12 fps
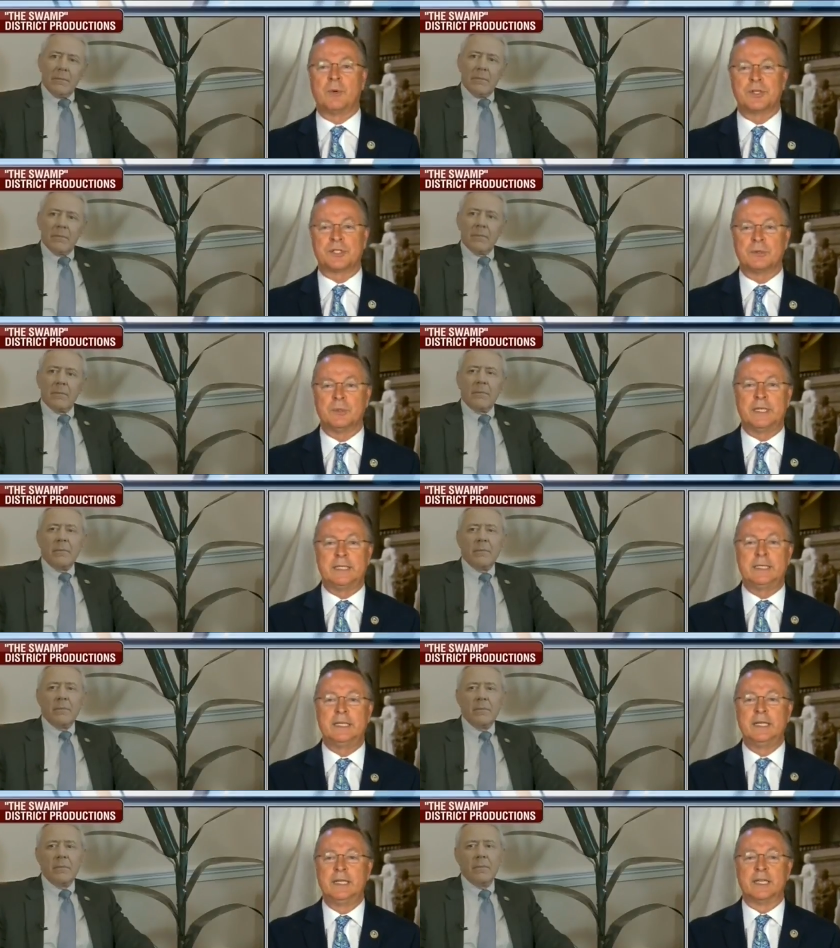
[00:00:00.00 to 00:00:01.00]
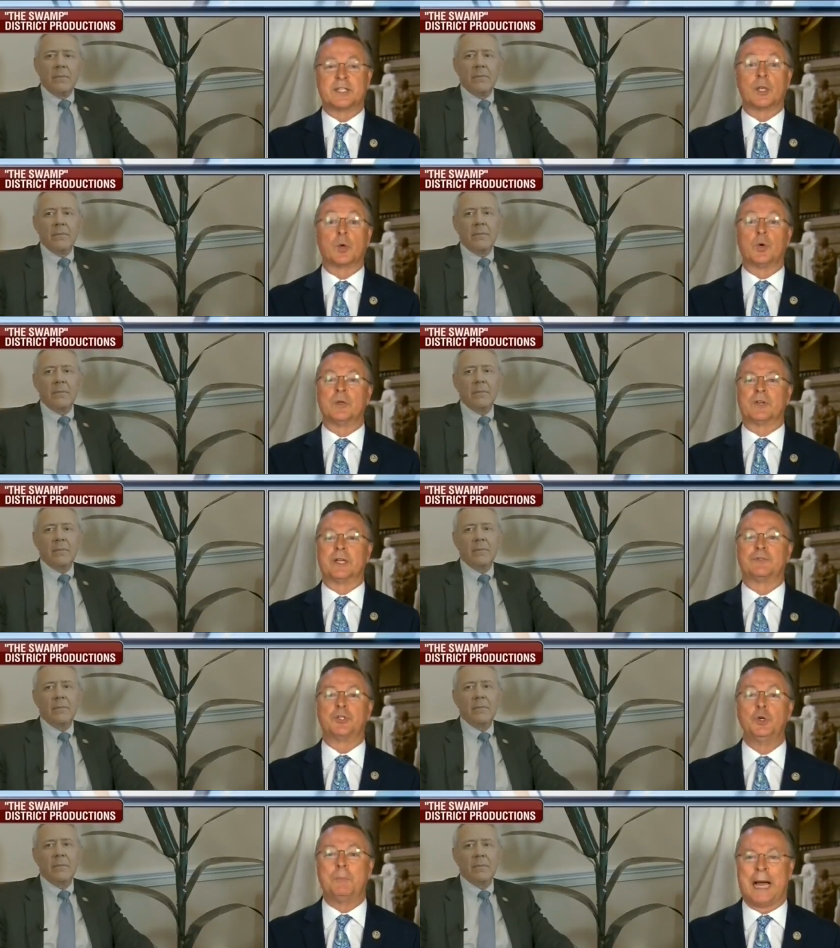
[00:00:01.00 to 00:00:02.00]
Speaker 1: to read it. It's the equivalent of
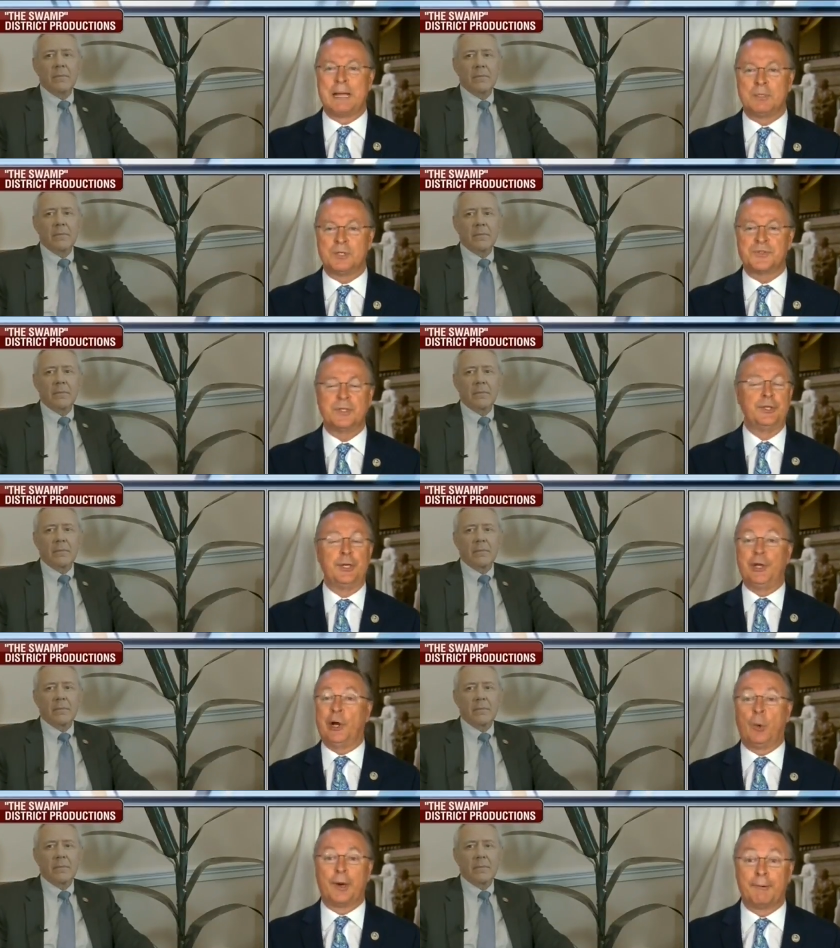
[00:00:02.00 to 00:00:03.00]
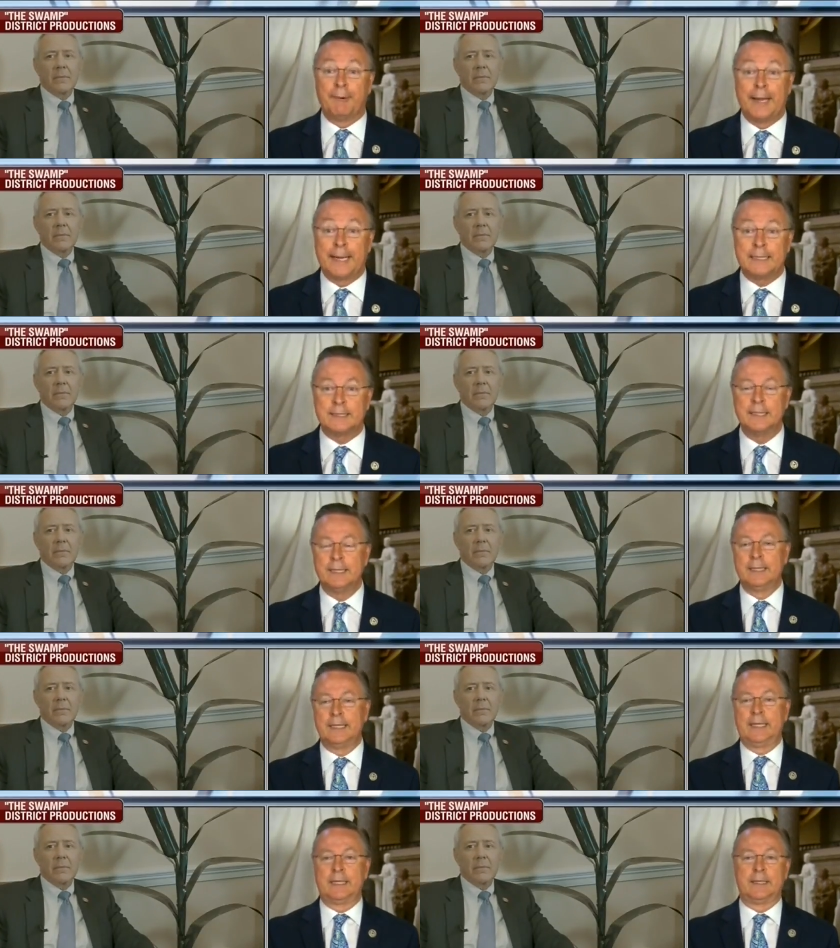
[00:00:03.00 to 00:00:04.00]
two Bibles. No one read it.
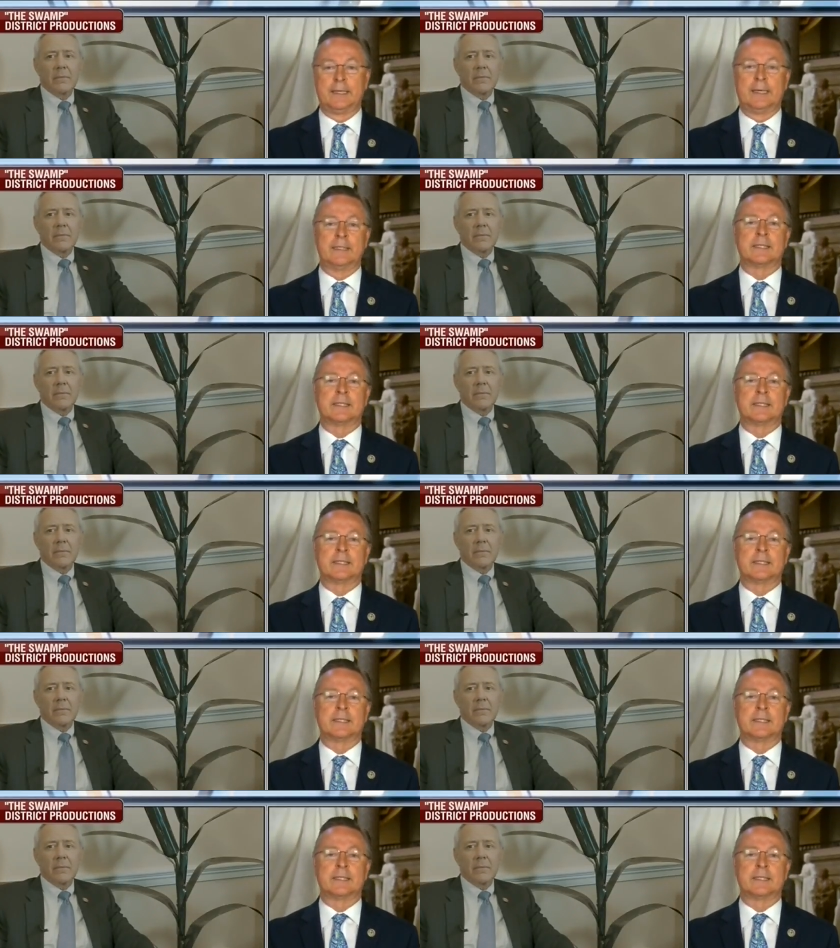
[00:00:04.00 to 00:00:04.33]
And uh, it's the